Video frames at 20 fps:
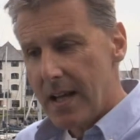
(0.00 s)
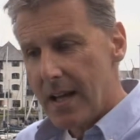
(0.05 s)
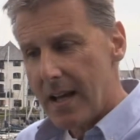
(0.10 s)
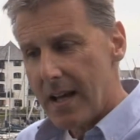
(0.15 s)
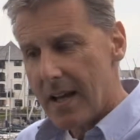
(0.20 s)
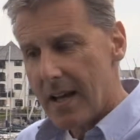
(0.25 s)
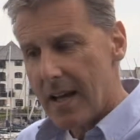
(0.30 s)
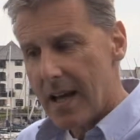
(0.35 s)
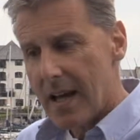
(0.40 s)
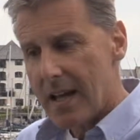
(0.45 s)

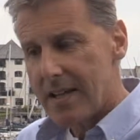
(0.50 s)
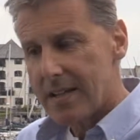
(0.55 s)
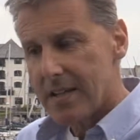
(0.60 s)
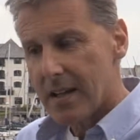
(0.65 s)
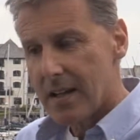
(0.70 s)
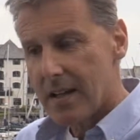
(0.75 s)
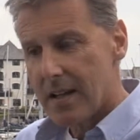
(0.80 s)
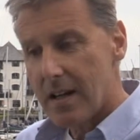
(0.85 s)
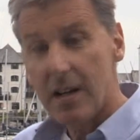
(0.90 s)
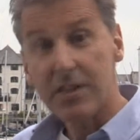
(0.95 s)
And
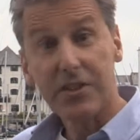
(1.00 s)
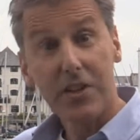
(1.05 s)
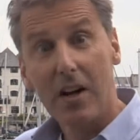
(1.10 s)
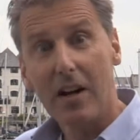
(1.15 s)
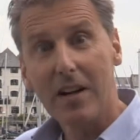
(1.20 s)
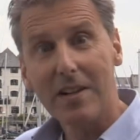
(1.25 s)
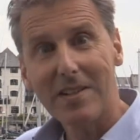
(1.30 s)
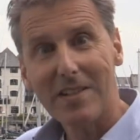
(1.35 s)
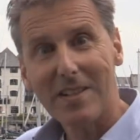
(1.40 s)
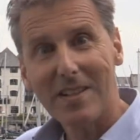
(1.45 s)
our
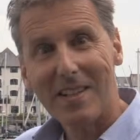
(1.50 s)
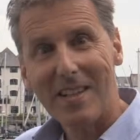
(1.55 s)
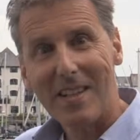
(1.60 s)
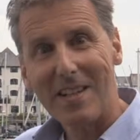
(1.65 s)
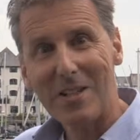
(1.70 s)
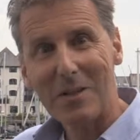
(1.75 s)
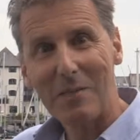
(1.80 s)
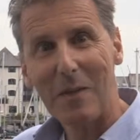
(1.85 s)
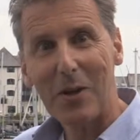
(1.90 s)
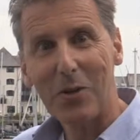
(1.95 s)
task
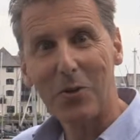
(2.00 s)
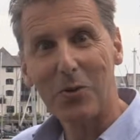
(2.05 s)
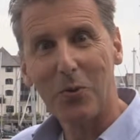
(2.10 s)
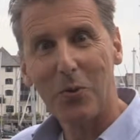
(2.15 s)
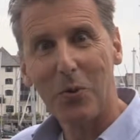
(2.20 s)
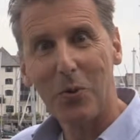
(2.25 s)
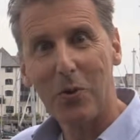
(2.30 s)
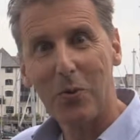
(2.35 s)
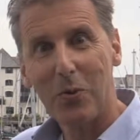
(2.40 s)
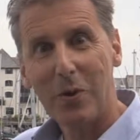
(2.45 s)
is to make
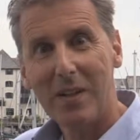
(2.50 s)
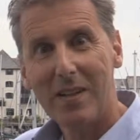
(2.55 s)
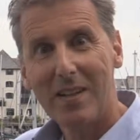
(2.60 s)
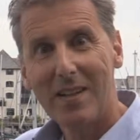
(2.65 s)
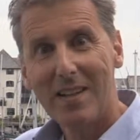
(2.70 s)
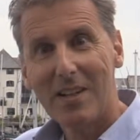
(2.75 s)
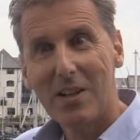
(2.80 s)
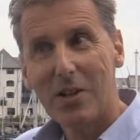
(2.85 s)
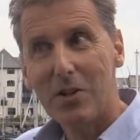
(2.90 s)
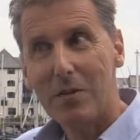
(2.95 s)
sure that we
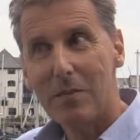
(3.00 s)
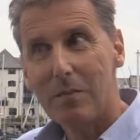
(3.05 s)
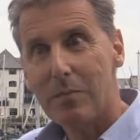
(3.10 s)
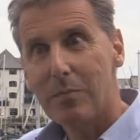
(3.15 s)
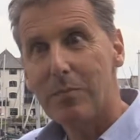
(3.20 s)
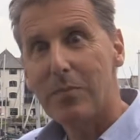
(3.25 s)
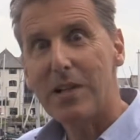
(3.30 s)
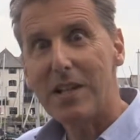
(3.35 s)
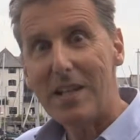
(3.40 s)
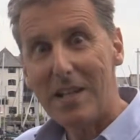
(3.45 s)

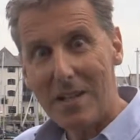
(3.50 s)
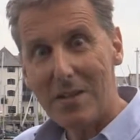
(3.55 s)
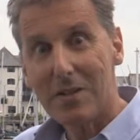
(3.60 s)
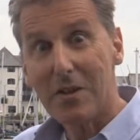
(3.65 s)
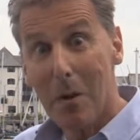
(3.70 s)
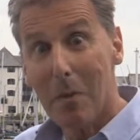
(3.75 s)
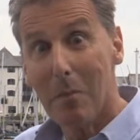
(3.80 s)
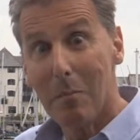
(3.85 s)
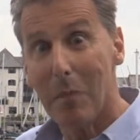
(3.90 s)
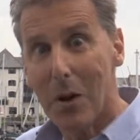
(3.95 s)

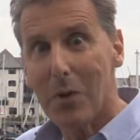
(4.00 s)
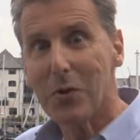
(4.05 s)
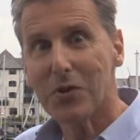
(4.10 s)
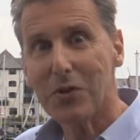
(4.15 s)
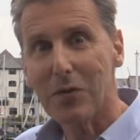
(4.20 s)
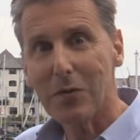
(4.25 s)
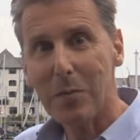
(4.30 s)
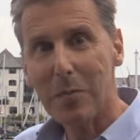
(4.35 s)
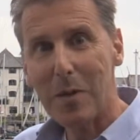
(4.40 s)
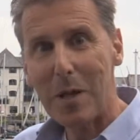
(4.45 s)
please
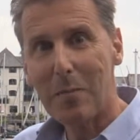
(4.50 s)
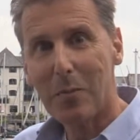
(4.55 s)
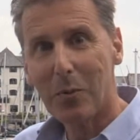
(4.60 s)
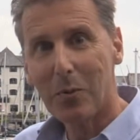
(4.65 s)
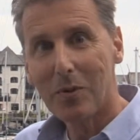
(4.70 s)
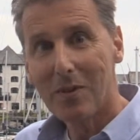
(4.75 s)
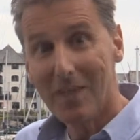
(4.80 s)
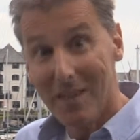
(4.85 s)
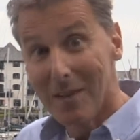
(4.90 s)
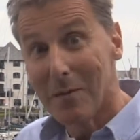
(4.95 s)
most of the
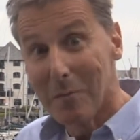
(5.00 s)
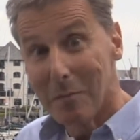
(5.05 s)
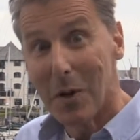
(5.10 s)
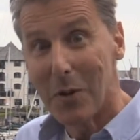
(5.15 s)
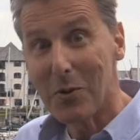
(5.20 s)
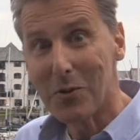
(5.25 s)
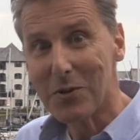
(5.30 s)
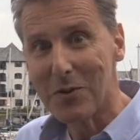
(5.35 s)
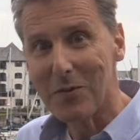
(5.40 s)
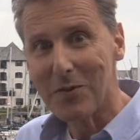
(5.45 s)
people
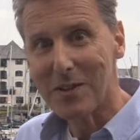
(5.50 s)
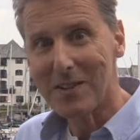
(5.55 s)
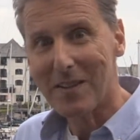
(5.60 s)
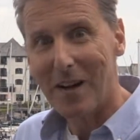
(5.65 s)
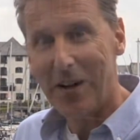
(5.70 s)
most of the